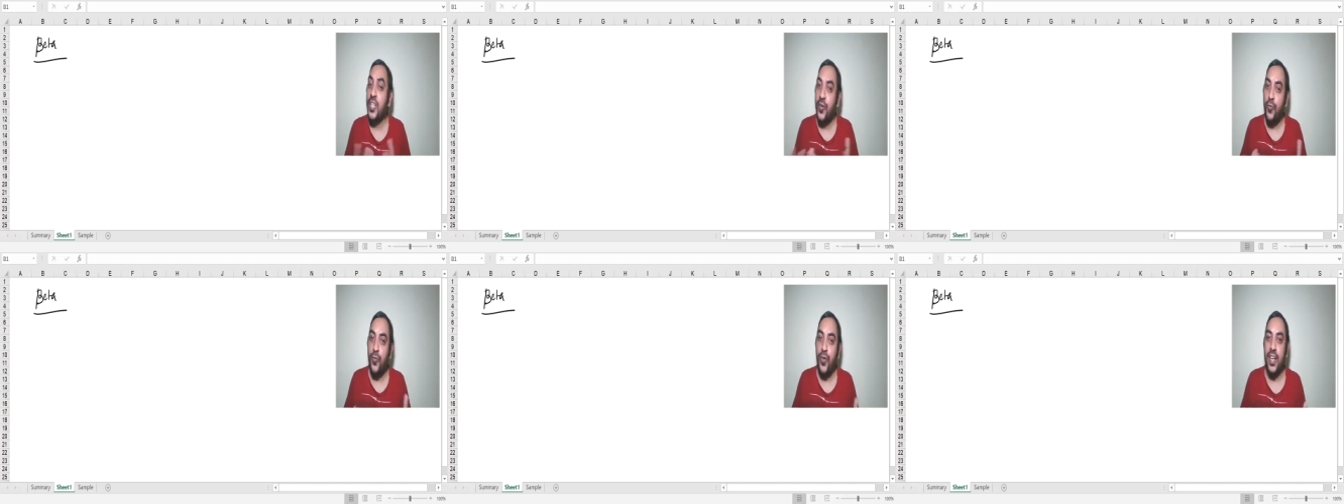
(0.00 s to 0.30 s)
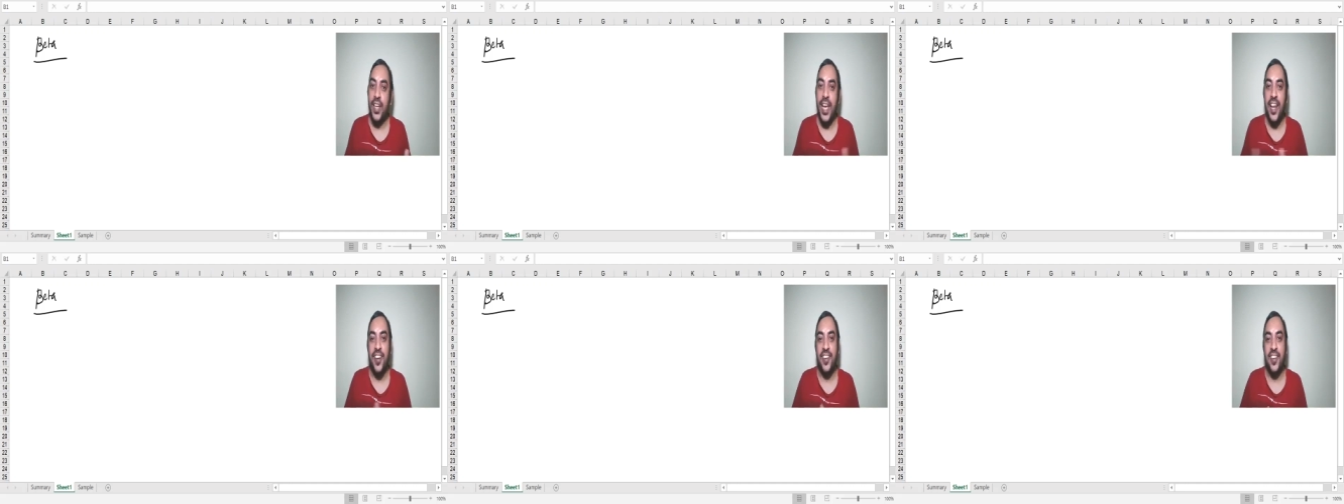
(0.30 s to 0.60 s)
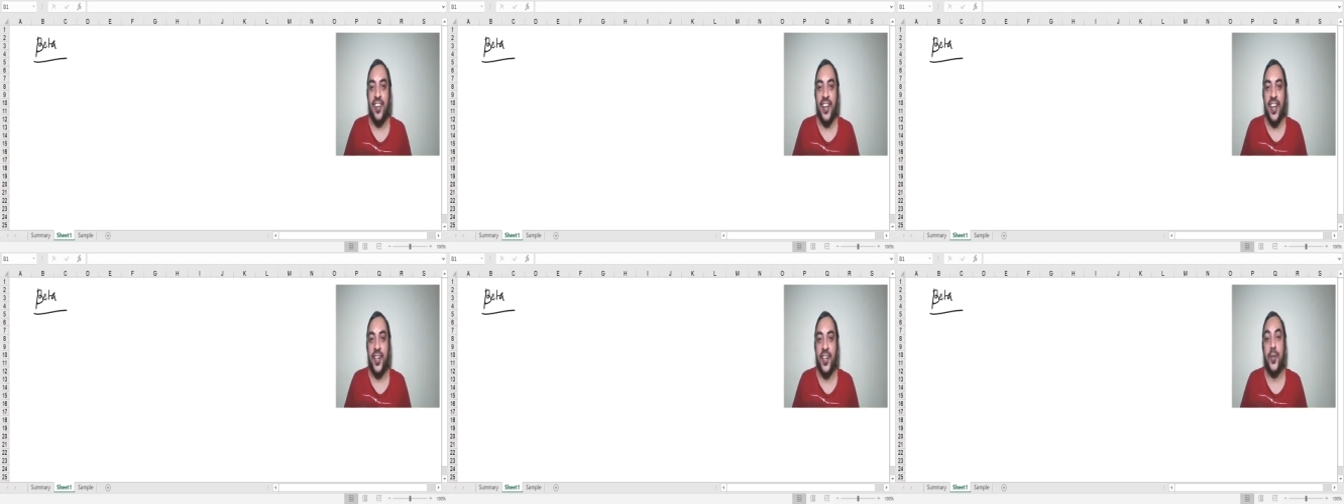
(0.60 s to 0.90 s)
We'll
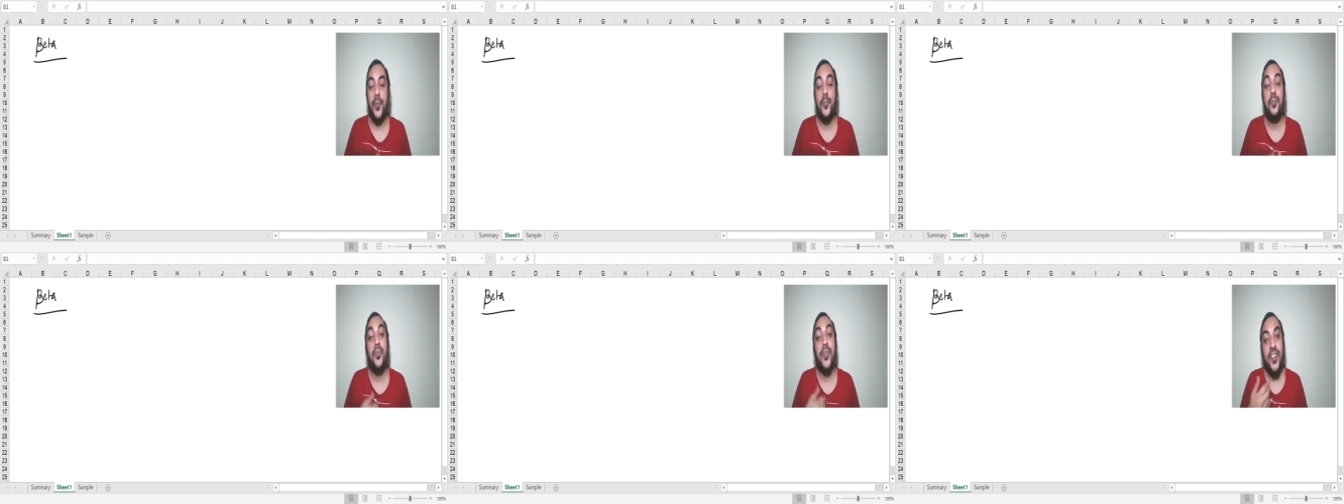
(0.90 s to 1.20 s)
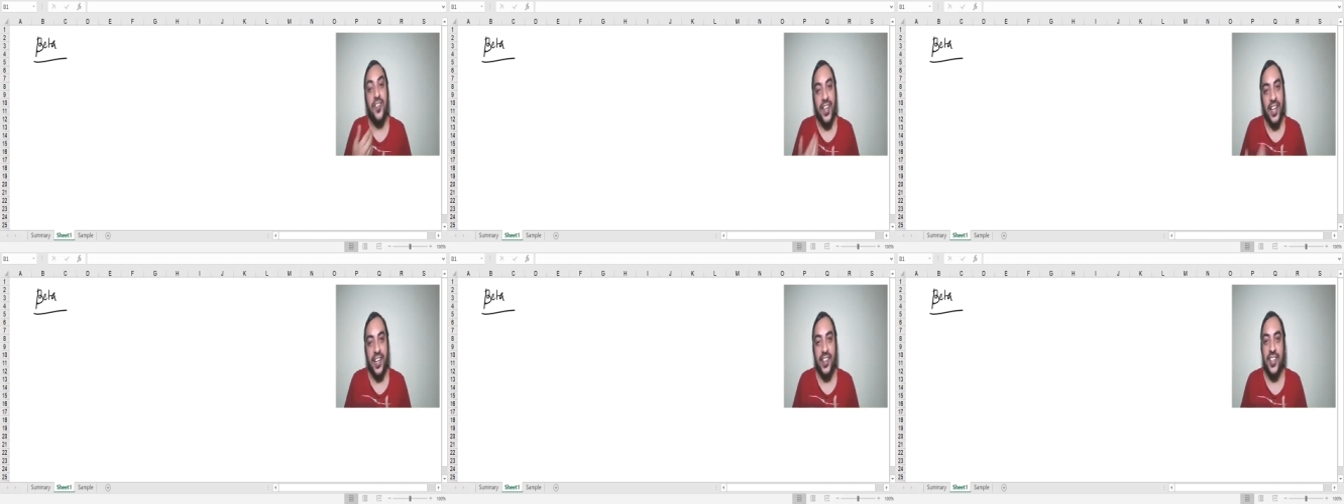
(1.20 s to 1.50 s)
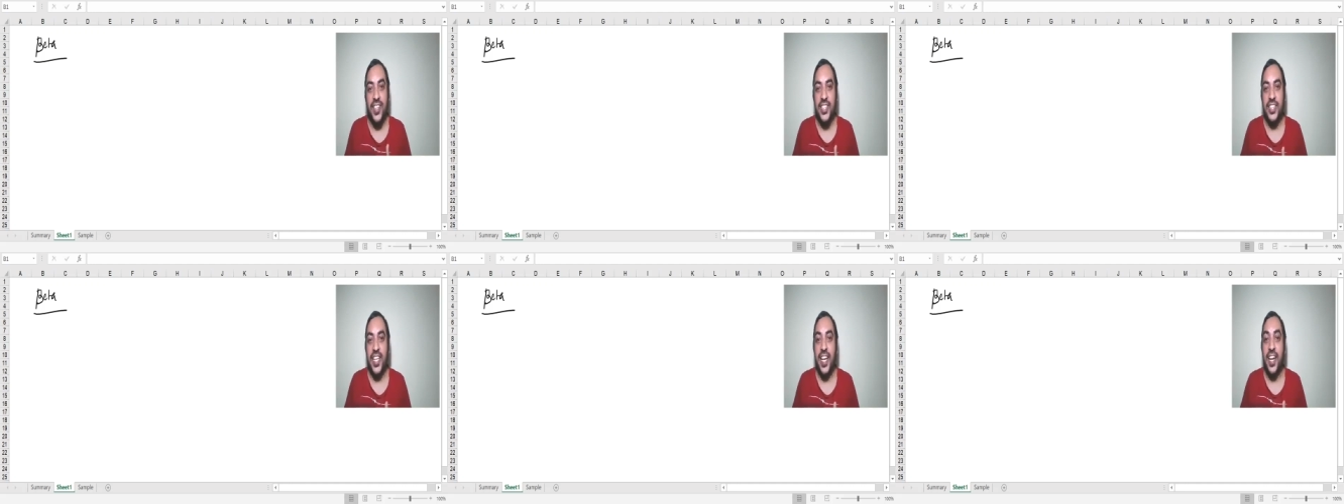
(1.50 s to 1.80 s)
calculate, we'll
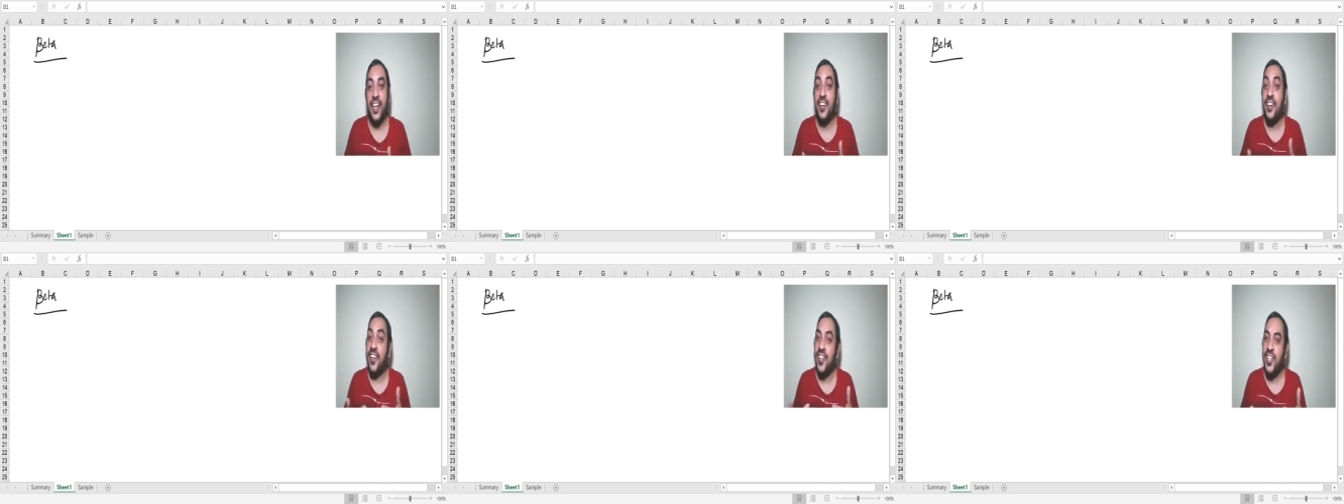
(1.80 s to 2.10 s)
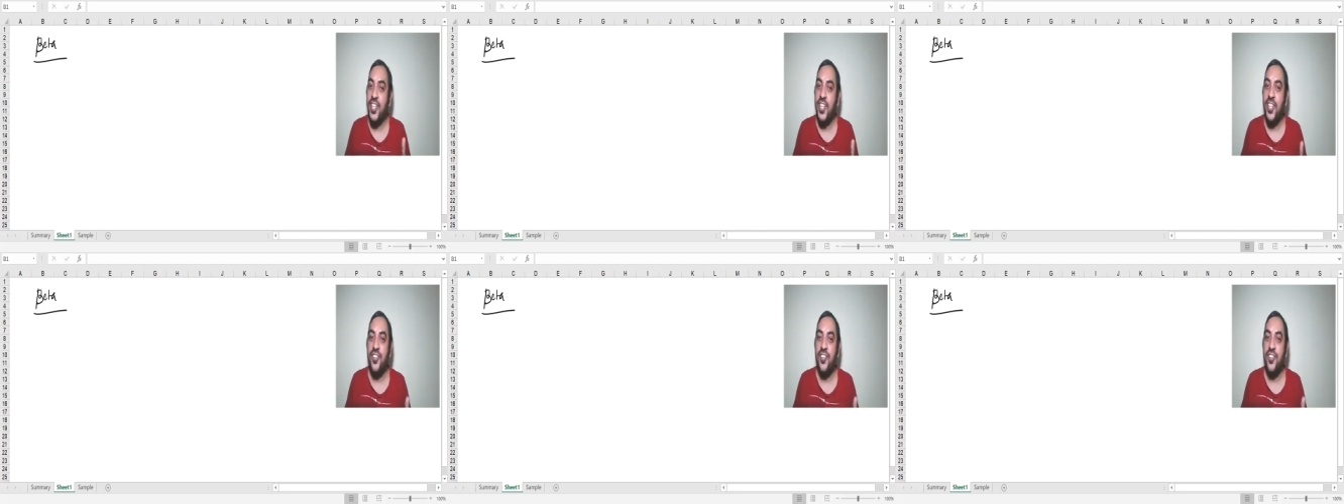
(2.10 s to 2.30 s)
understand,